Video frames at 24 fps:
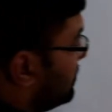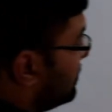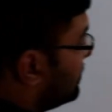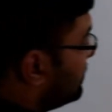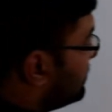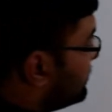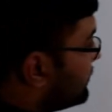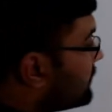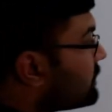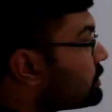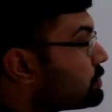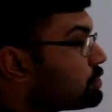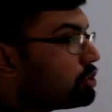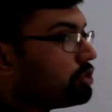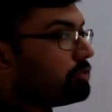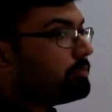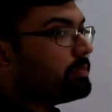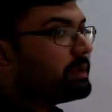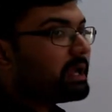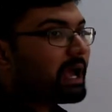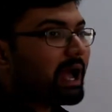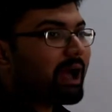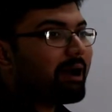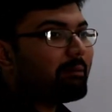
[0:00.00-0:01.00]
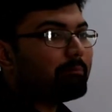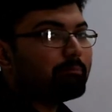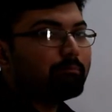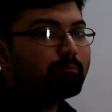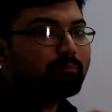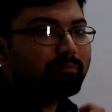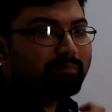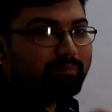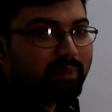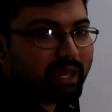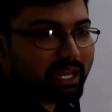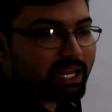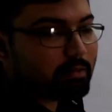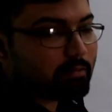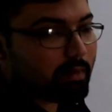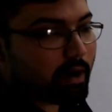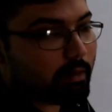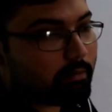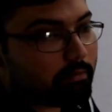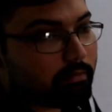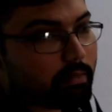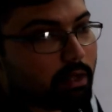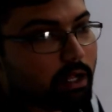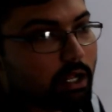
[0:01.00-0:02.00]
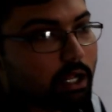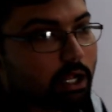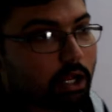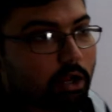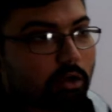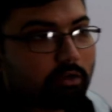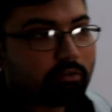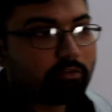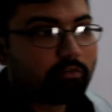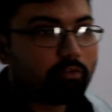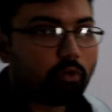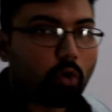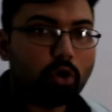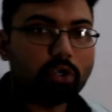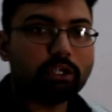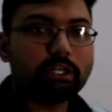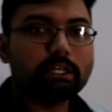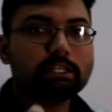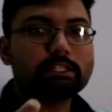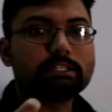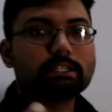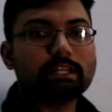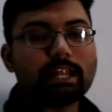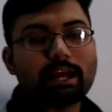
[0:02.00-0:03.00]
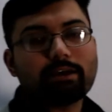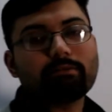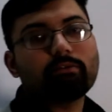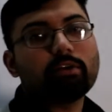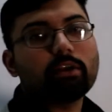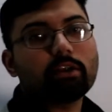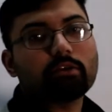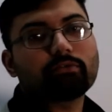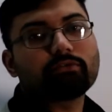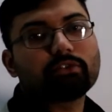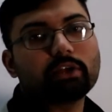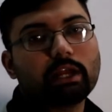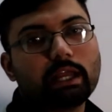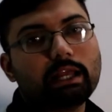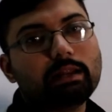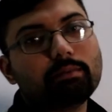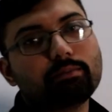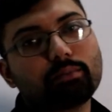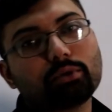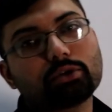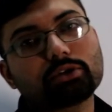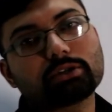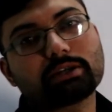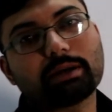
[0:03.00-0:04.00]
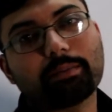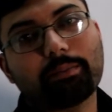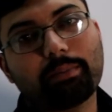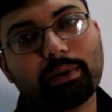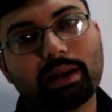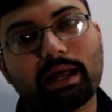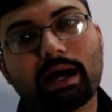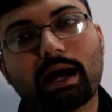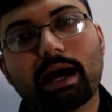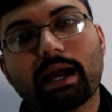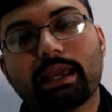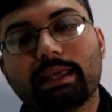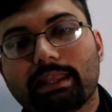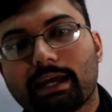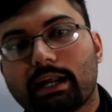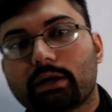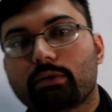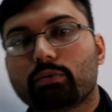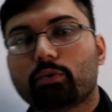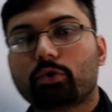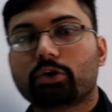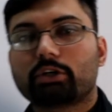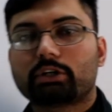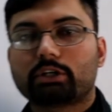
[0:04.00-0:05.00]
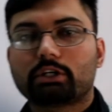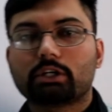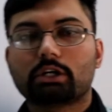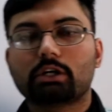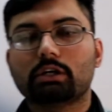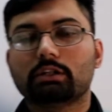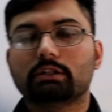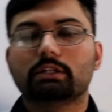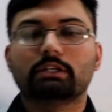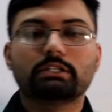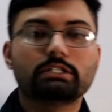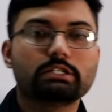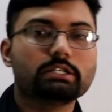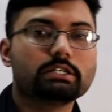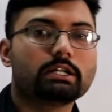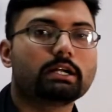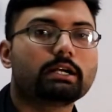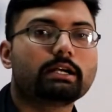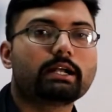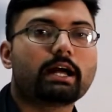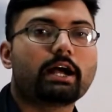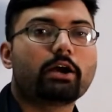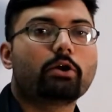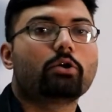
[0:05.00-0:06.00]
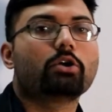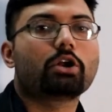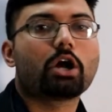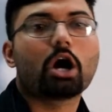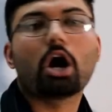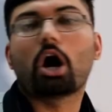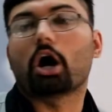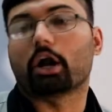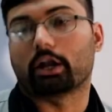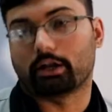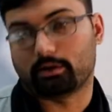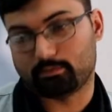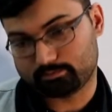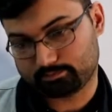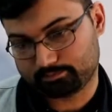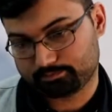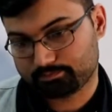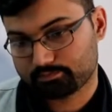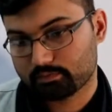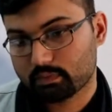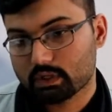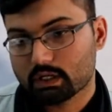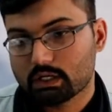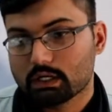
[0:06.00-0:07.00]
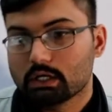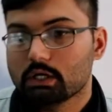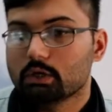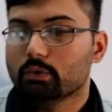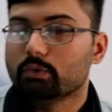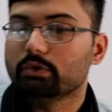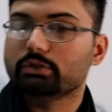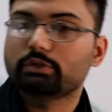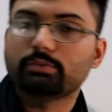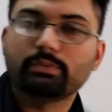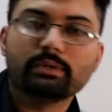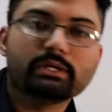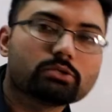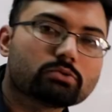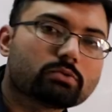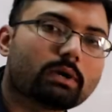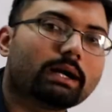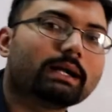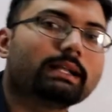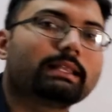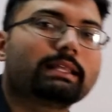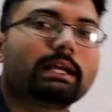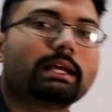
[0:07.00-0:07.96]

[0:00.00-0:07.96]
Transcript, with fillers: there should be a minimum voltage level of the input supply that would turn the Zener diode on. Which means what?